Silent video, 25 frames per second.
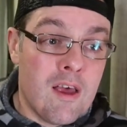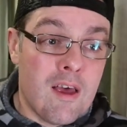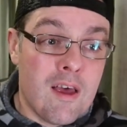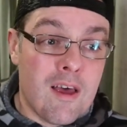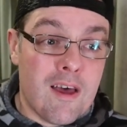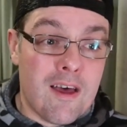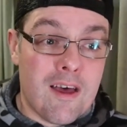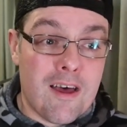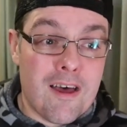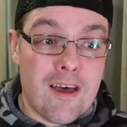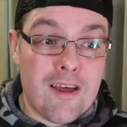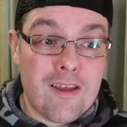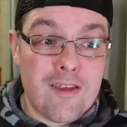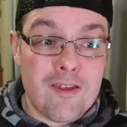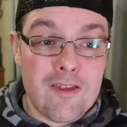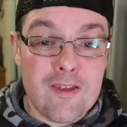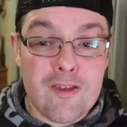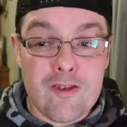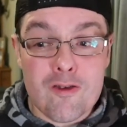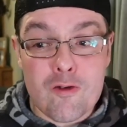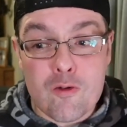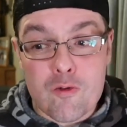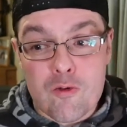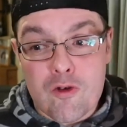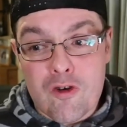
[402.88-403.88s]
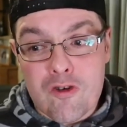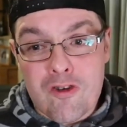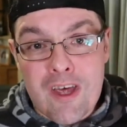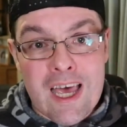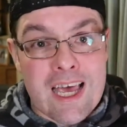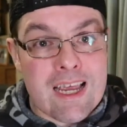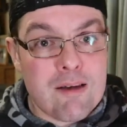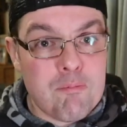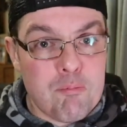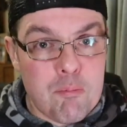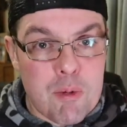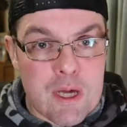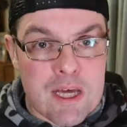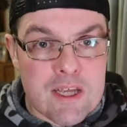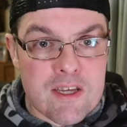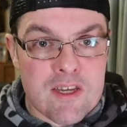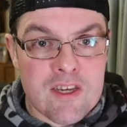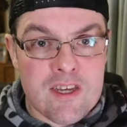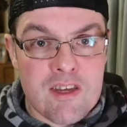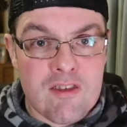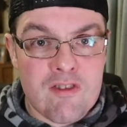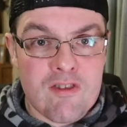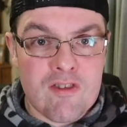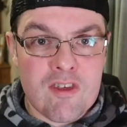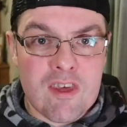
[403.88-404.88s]
and, you know, they're tying bed
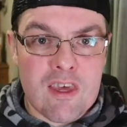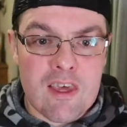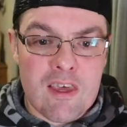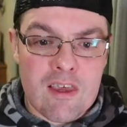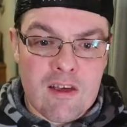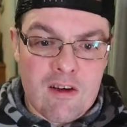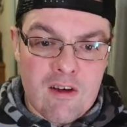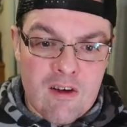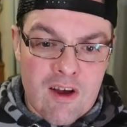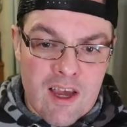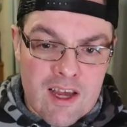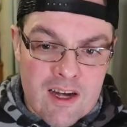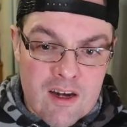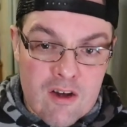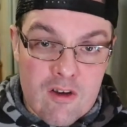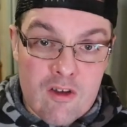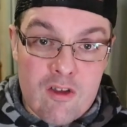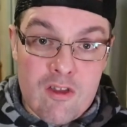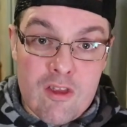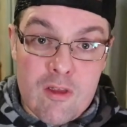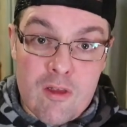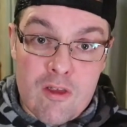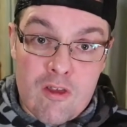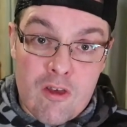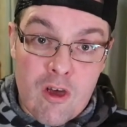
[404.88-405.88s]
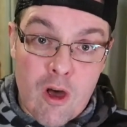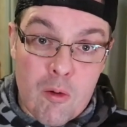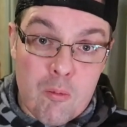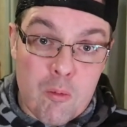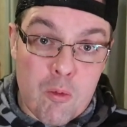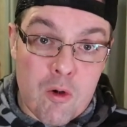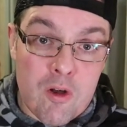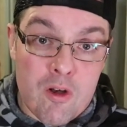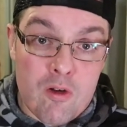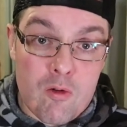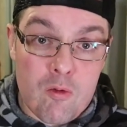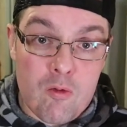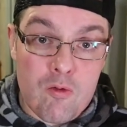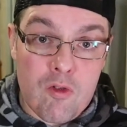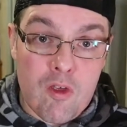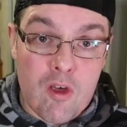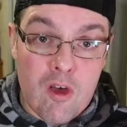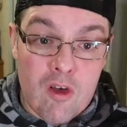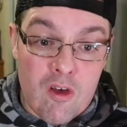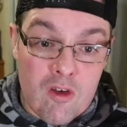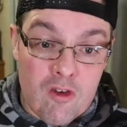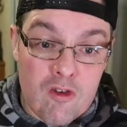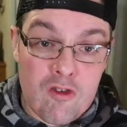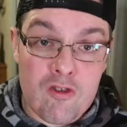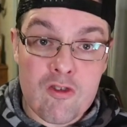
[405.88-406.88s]
sheets together, hanging it out the top window of the
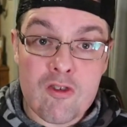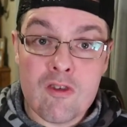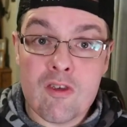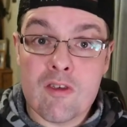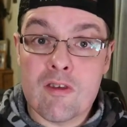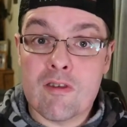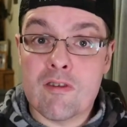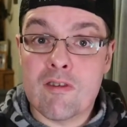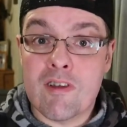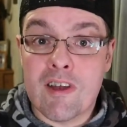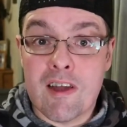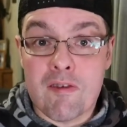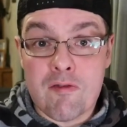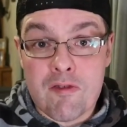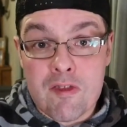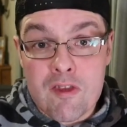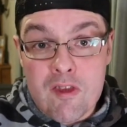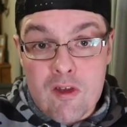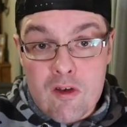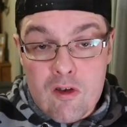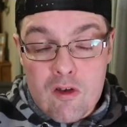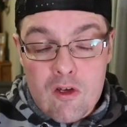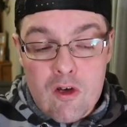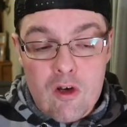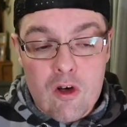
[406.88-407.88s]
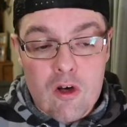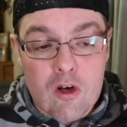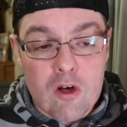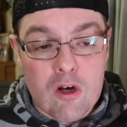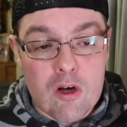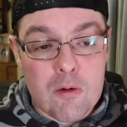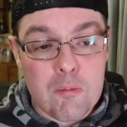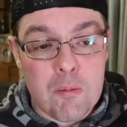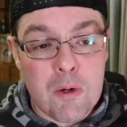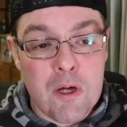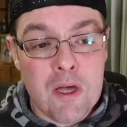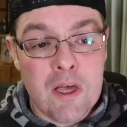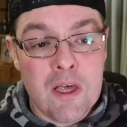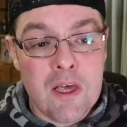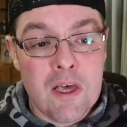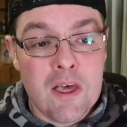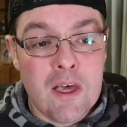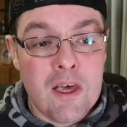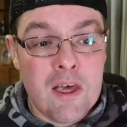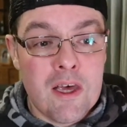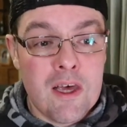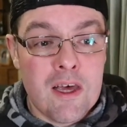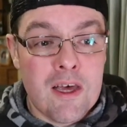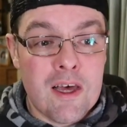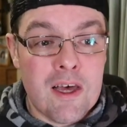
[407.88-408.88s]
house, lifting the dog up
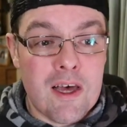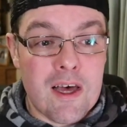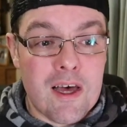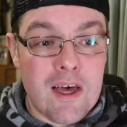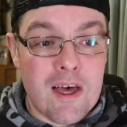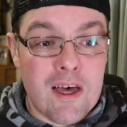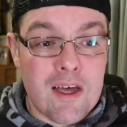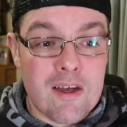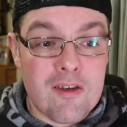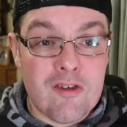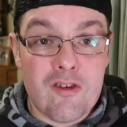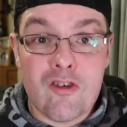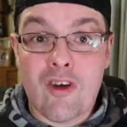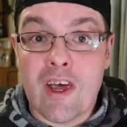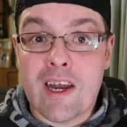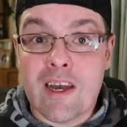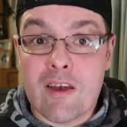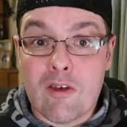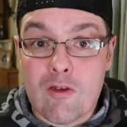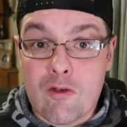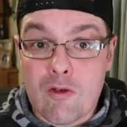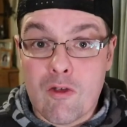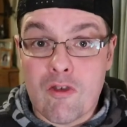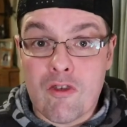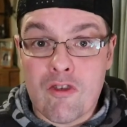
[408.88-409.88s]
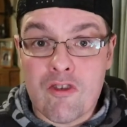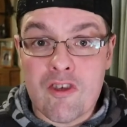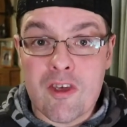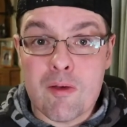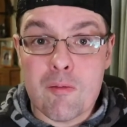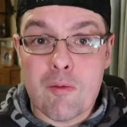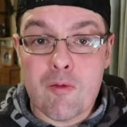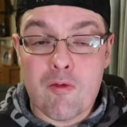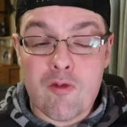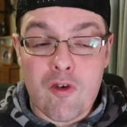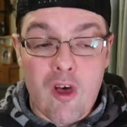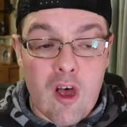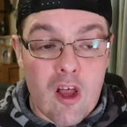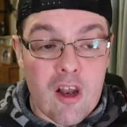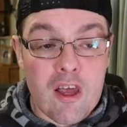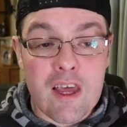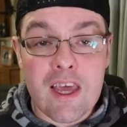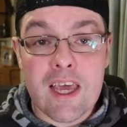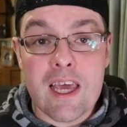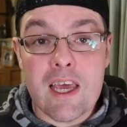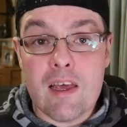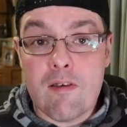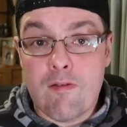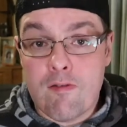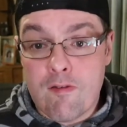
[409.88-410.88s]
and trying to do the same with Ollie.
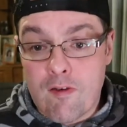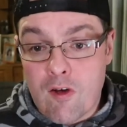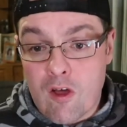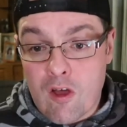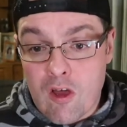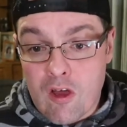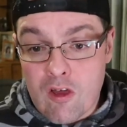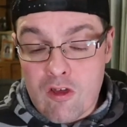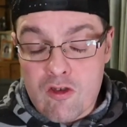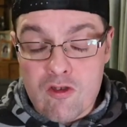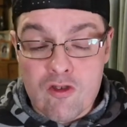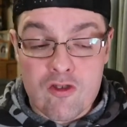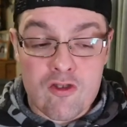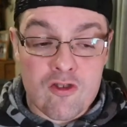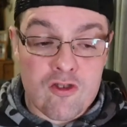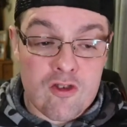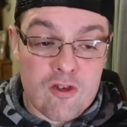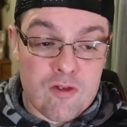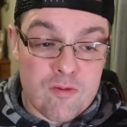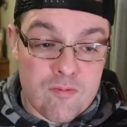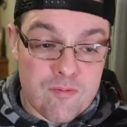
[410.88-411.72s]
He falls